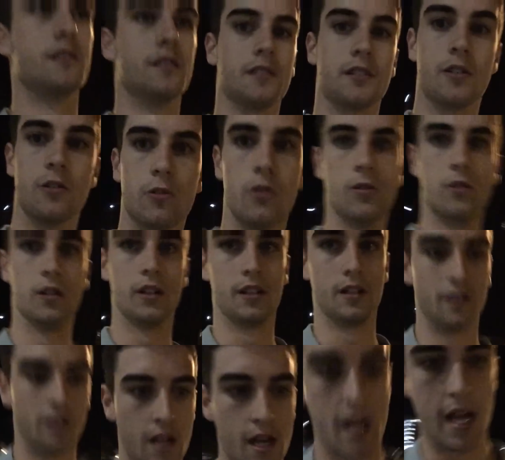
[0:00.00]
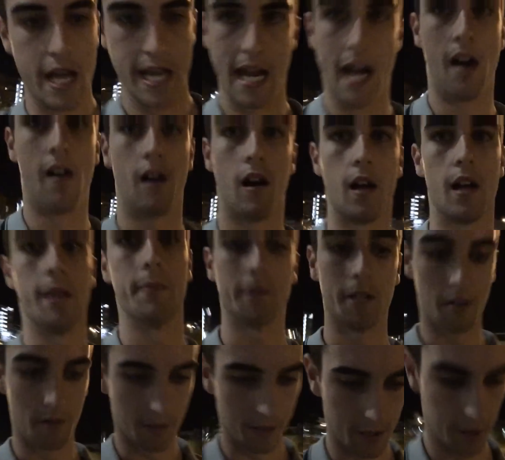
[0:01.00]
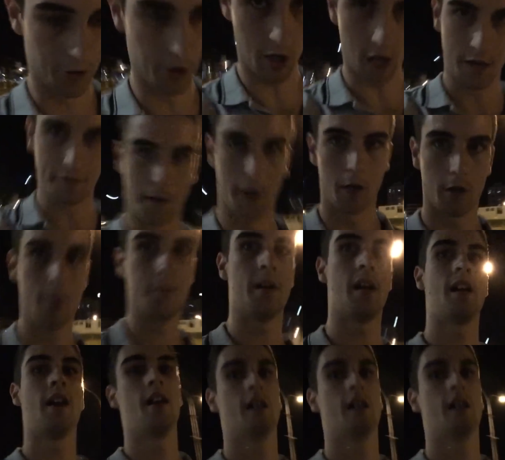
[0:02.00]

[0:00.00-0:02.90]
and cool. And now I am going to drive home,